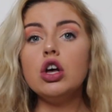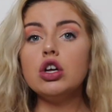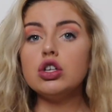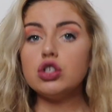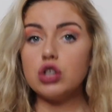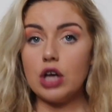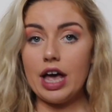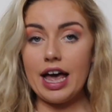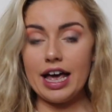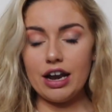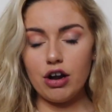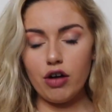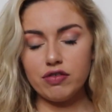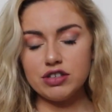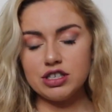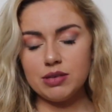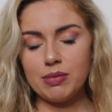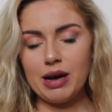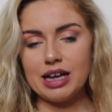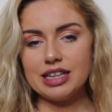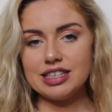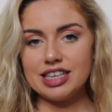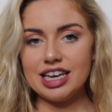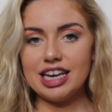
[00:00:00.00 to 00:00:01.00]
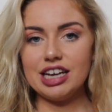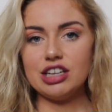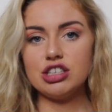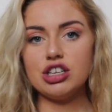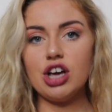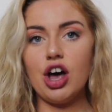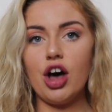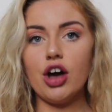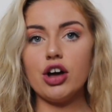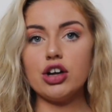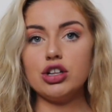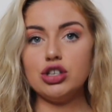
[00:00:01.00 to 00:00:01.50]
So head over to my
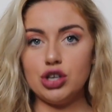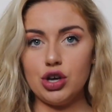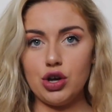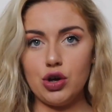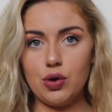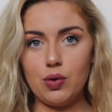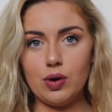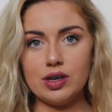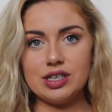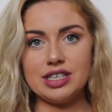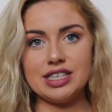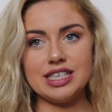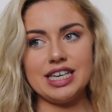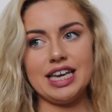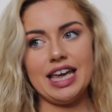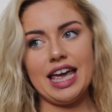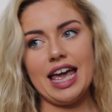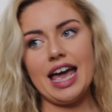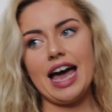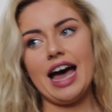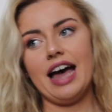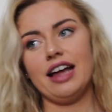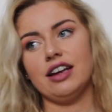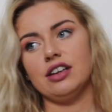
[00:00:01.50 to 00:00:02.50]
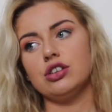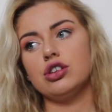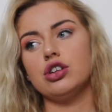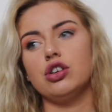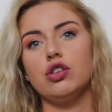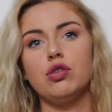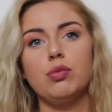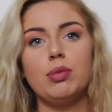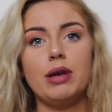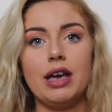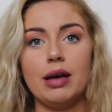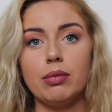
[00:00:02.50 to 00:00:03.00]
TikTok to see it and
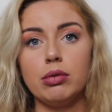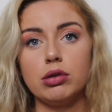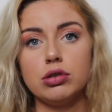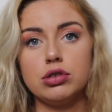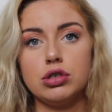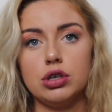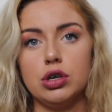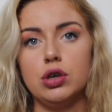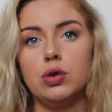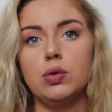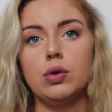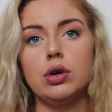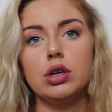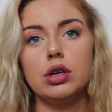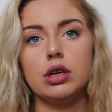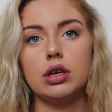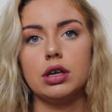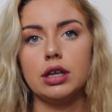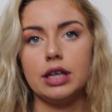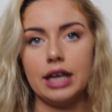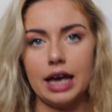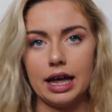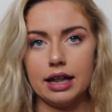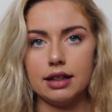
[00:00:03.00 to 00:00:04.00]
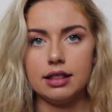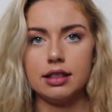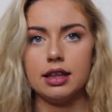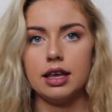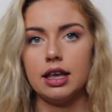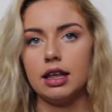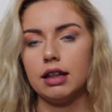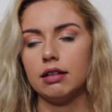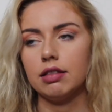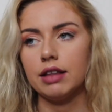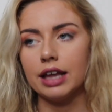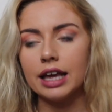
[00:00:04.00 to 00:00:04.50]
to be able to get
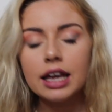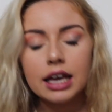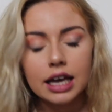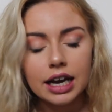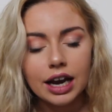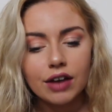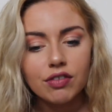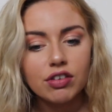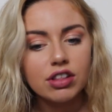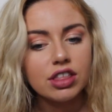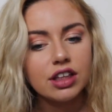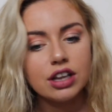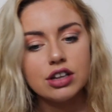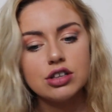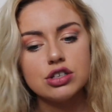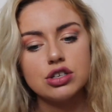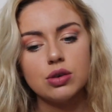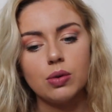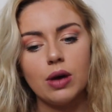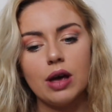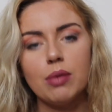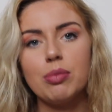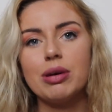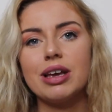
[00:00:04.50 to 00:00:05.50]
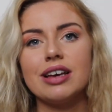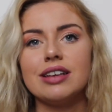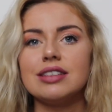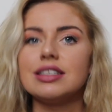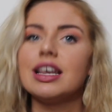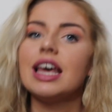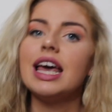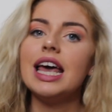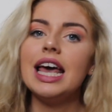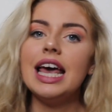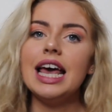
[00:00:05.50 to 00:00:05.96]
the link and everything to it, because